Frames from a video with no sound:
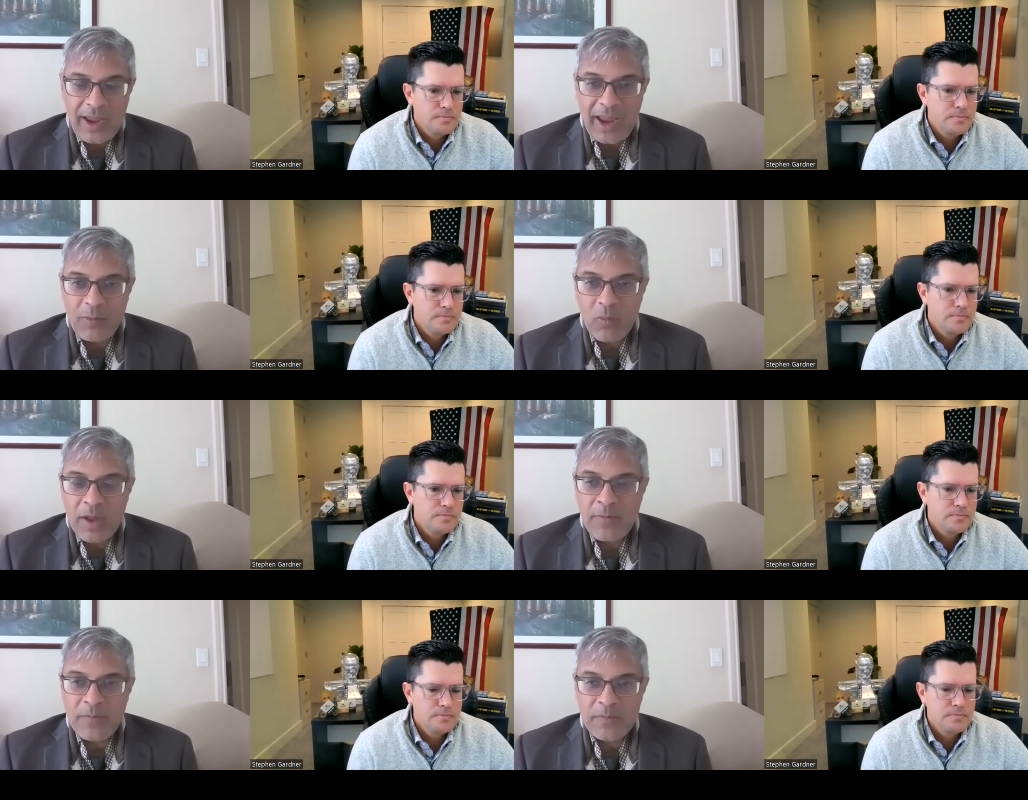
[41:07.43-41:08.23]
Speaker 1: and
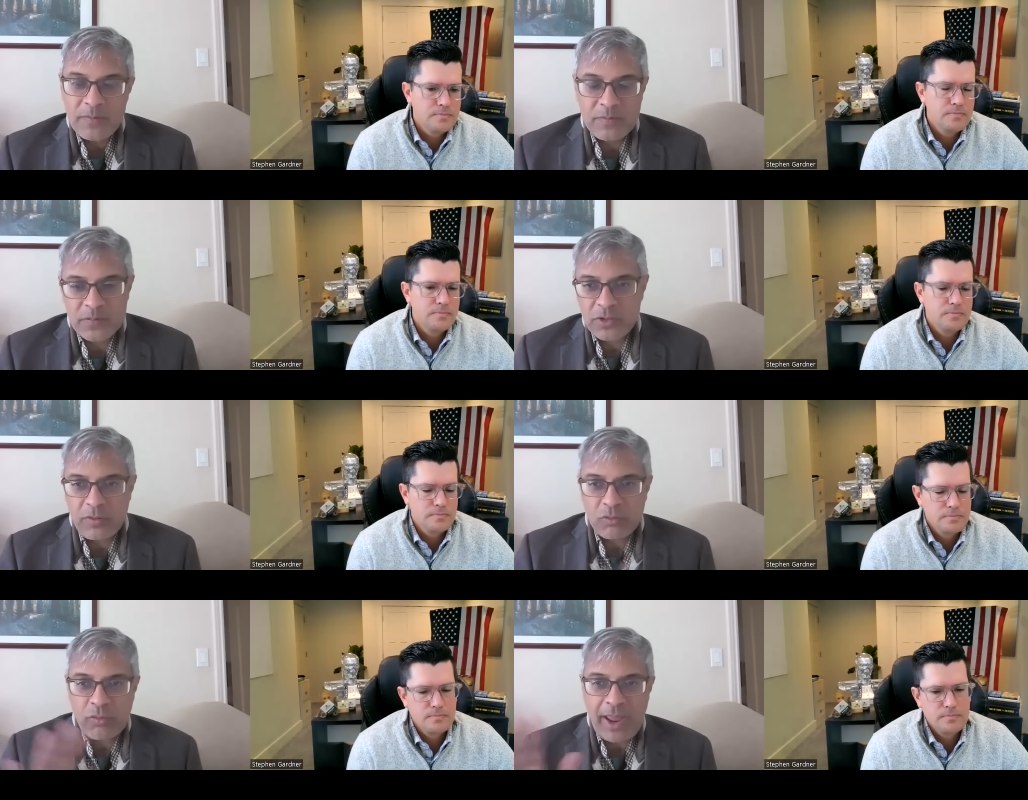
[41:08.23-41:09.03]
one
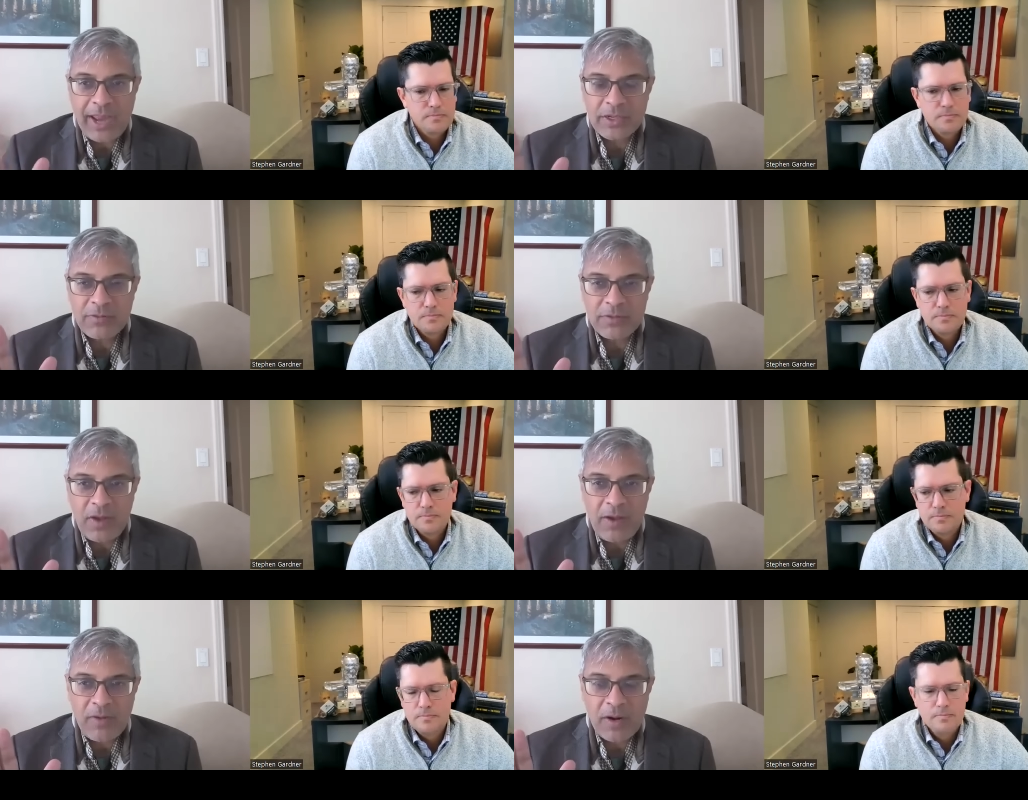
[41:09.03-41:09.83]
sort of tranche of,
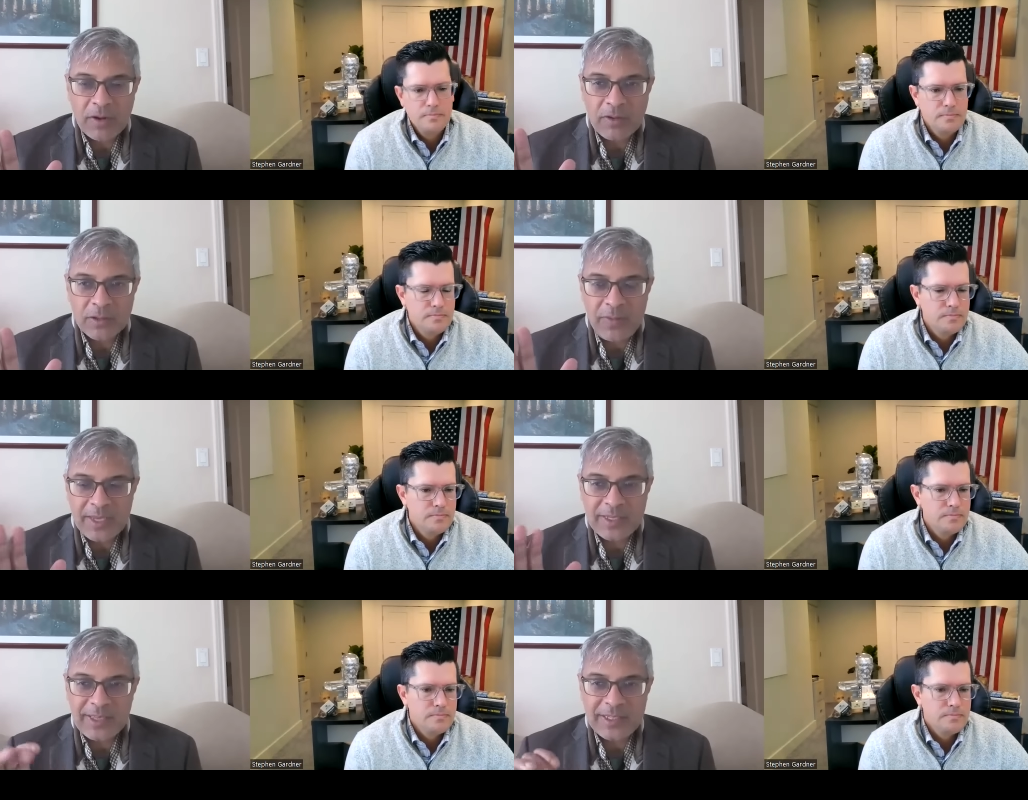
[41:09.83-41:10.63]
of articles
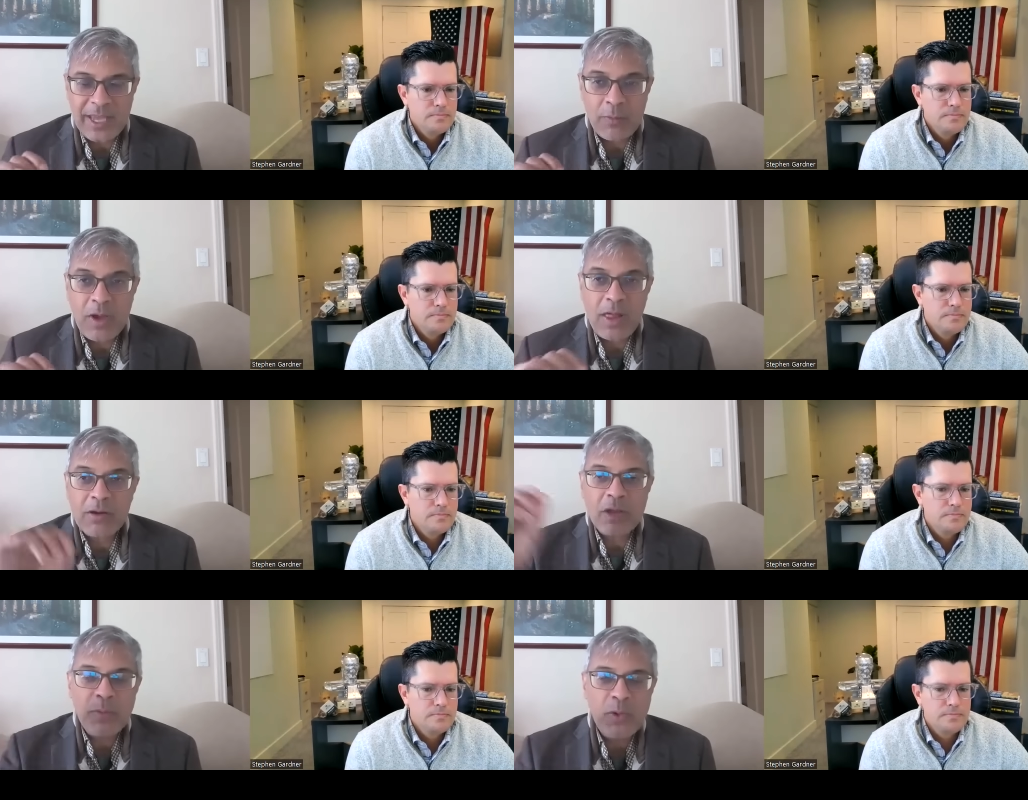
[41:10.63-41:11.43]
basically say, well,
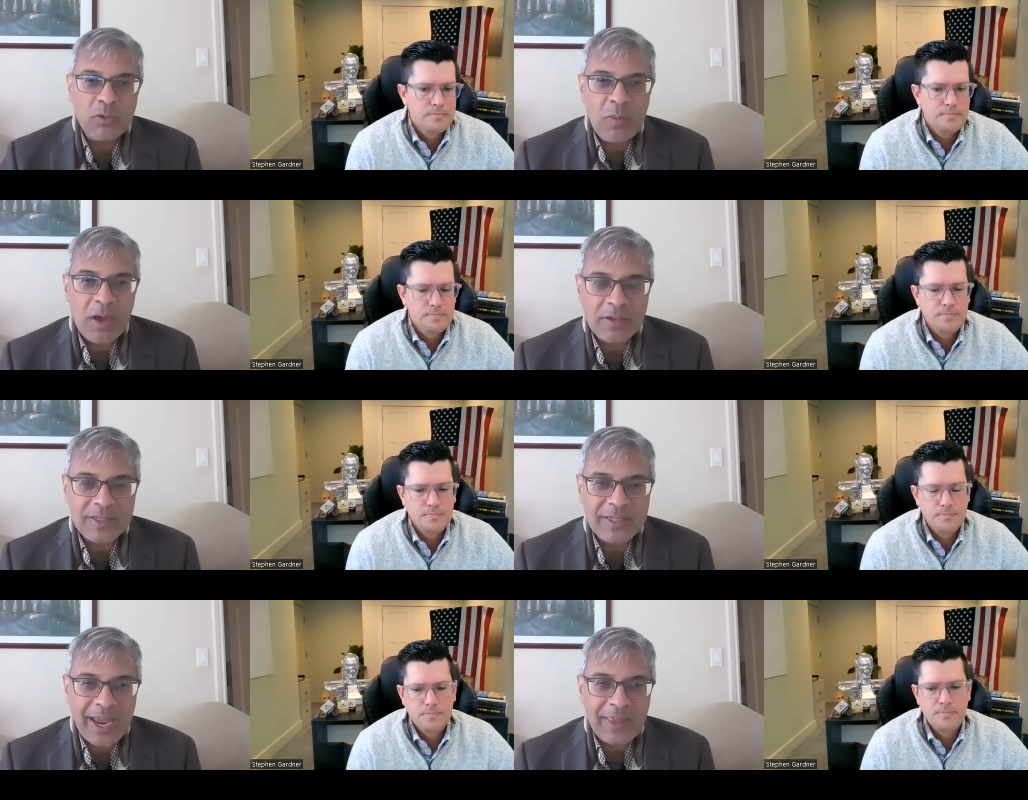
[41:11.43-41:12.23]
our computer
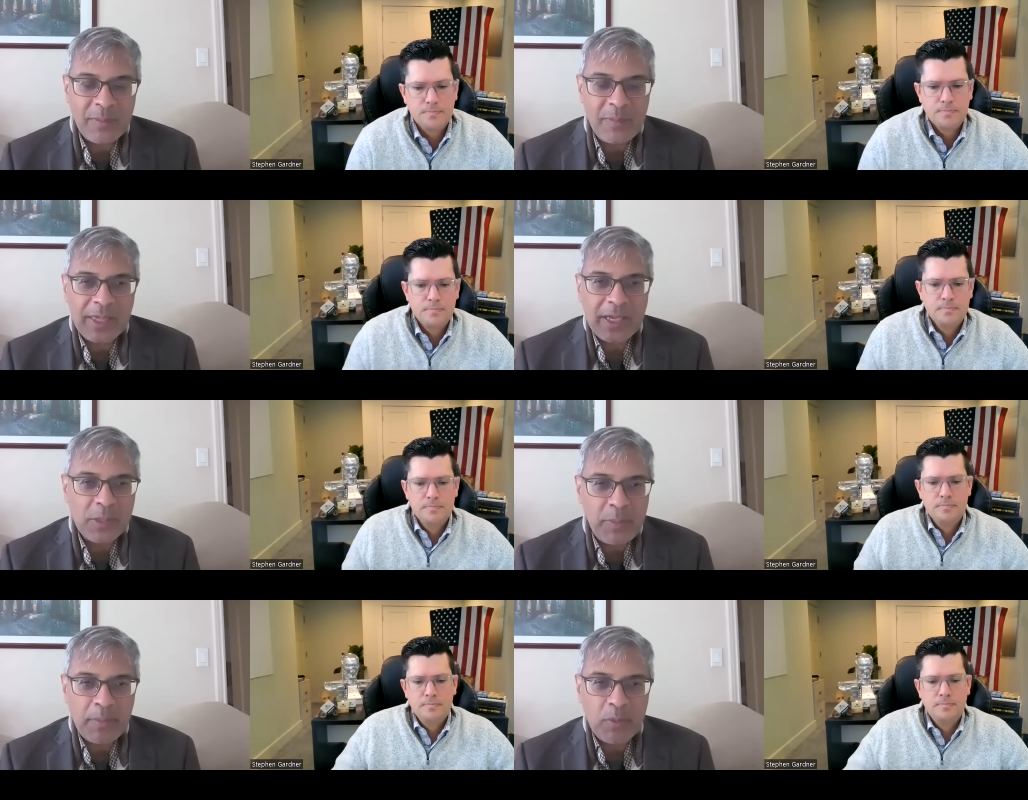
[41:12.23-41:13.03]
models say that millions
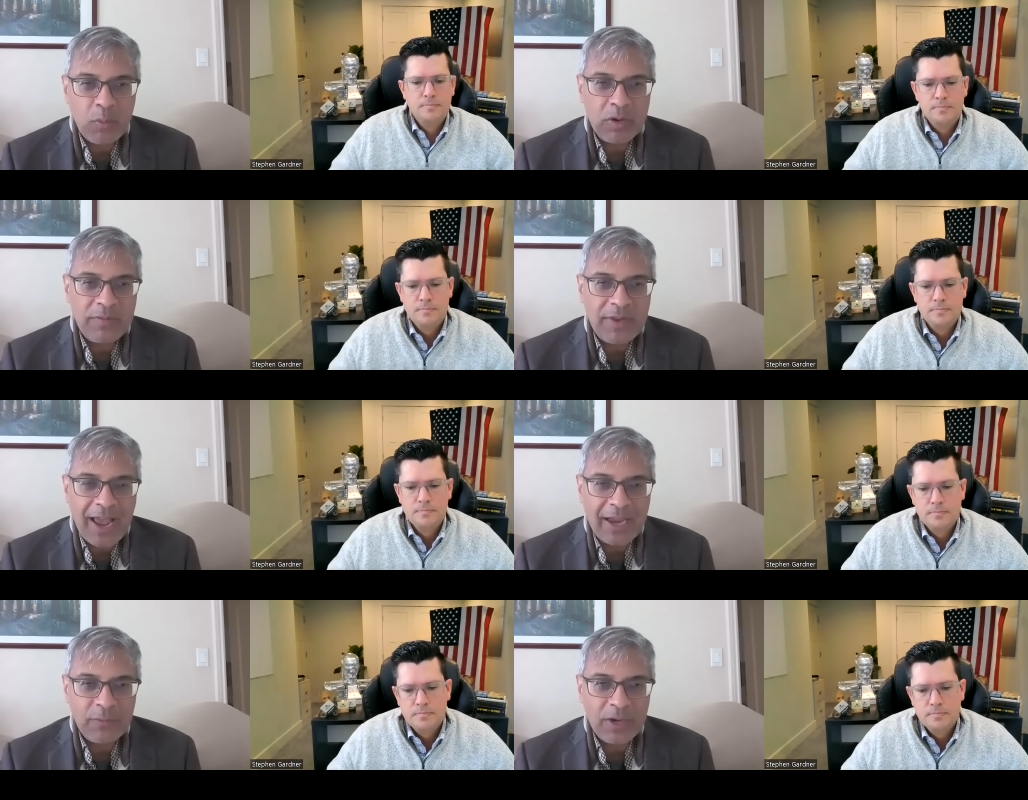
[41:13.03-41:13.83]
of people would have
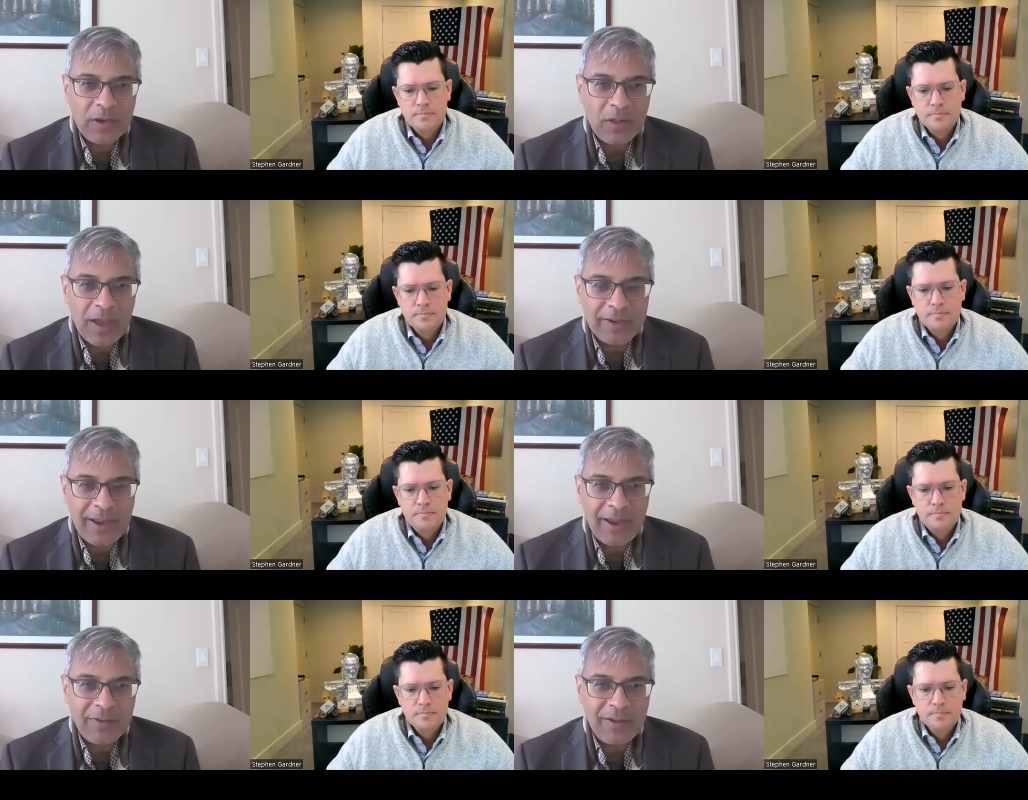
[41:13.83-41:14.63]
died if we didn't lock
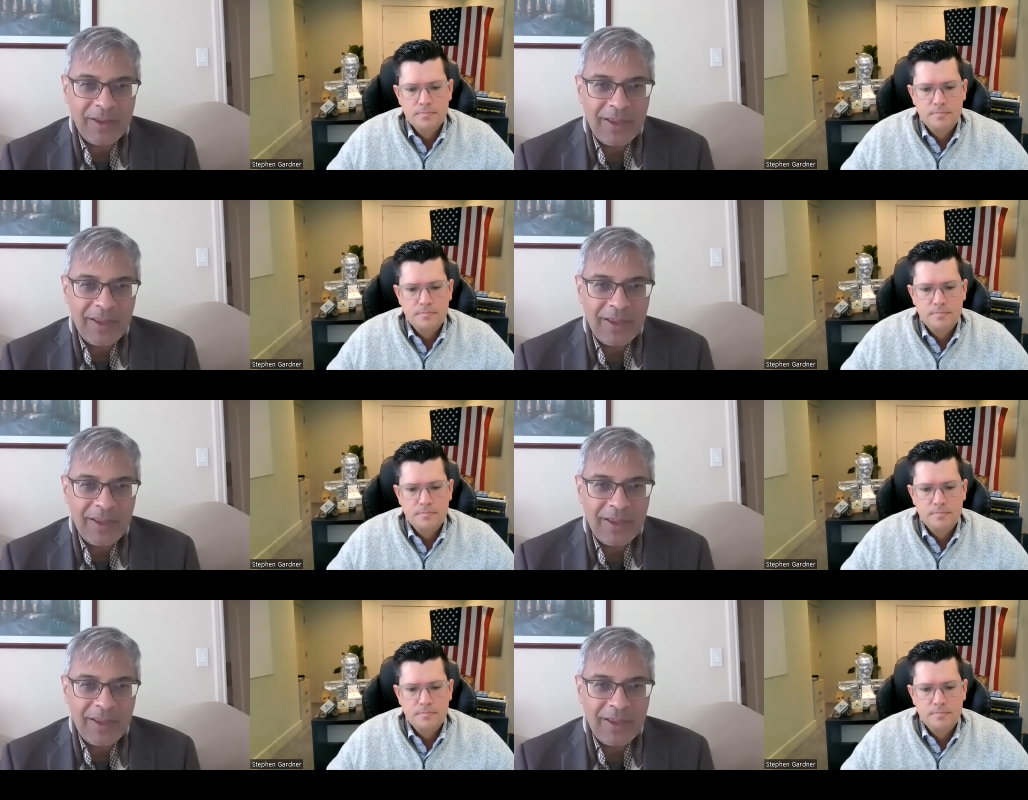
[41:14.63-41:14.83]
down.